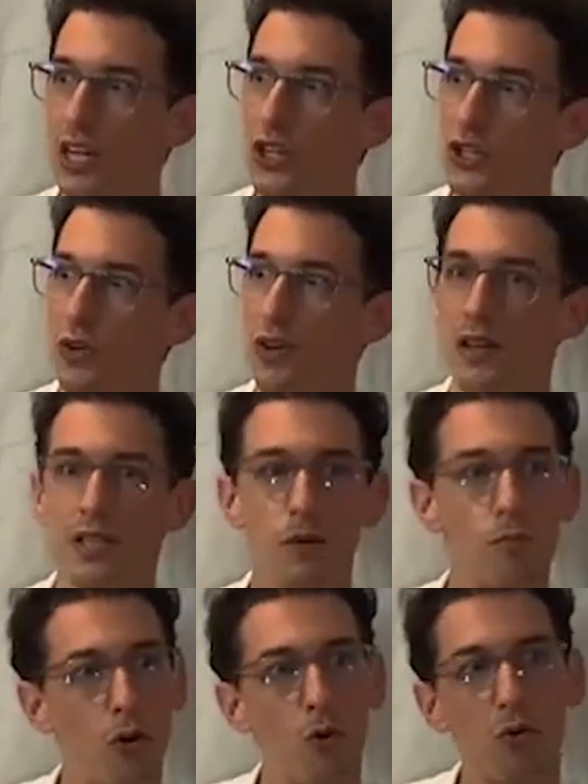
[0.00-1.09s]
So they
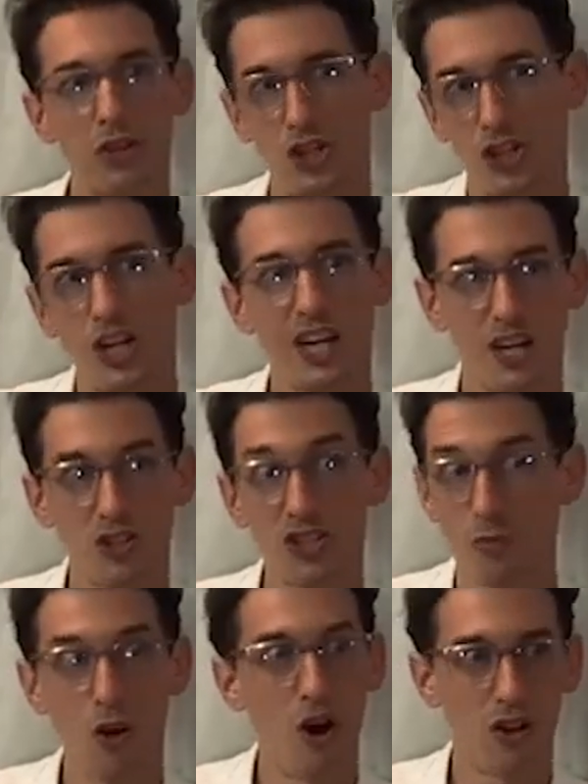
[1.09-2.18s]
both share
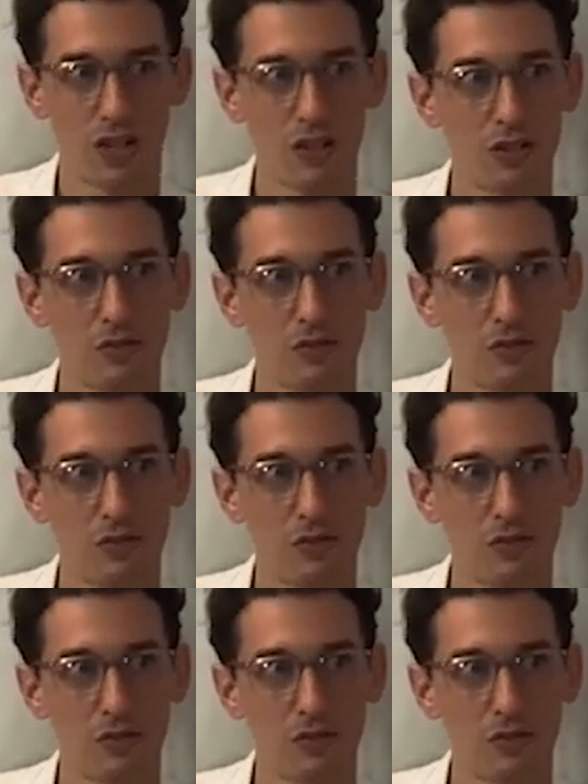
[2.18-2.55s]
smog,